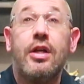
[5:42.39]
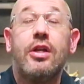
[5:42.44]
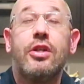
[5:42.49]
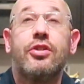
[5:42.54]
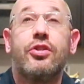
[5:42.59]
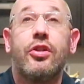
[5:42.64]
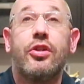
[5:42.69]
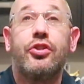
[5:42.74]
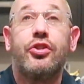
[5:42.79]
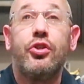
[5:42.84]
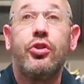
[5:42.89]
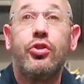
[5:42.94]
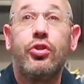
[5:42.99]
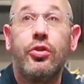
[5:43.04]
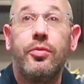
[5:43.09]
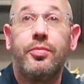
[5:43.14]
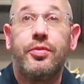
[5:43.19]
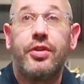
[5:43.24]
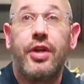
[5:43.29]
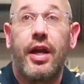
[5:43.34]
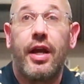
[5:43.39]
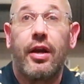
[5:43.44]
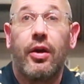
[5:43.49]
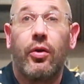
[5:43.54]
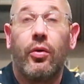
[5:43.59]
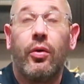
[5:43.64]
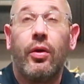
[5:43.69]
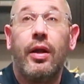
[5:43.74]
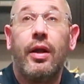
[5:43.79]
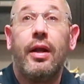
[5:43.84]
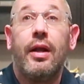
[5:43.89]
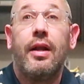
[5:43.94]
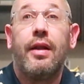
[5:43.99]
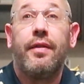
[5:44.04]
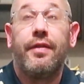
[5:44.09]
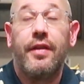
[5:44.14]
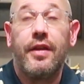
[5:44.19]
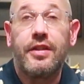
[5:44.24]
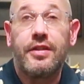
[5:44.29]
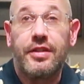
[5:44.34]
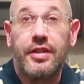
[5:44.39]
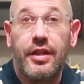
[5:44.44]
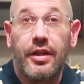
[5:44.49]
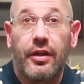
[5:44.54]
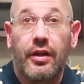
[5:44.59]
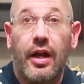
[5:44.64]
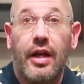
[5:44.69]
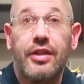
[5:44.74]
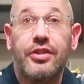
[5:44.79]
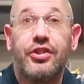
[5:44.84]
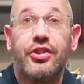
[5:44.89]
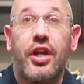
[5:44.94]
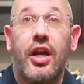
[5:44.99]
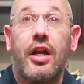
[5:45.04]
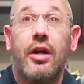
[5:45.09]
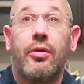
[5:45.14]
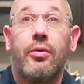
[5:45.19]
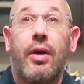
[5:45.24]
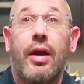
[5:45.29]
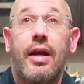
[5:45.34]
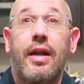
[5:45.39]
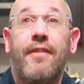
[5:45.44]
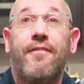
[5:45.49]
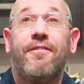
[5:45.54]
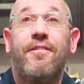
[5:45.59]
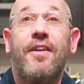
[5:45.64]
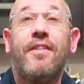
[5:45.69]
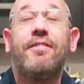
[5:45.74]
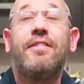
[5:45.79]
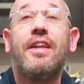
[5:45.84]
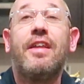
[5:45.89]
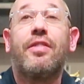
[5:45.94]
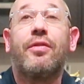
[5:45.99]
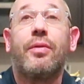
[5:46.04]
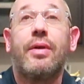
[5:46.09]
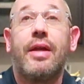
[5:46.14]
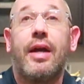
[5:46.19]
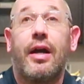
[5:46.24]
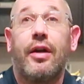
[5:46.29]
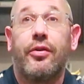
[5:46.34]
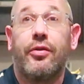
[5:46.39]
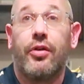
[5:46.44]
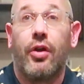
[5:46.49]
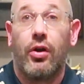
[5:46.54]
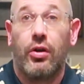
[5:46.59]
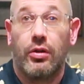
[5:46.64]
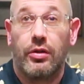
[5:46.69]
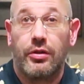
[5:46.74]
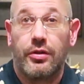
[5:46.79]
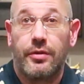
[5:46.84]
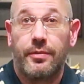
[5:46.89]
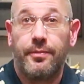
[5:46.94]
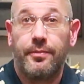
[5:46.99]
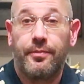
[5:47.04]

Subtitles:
So this YouTube channel this year has generated $5,300.